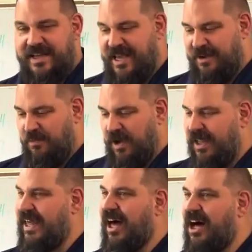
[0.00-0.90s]
And what
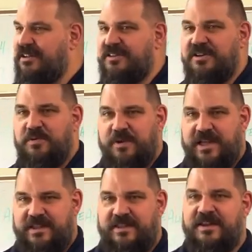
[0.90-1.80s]
do they all deal
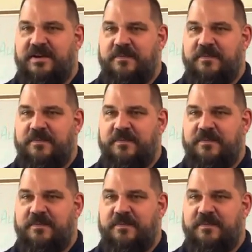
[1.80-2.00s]
with?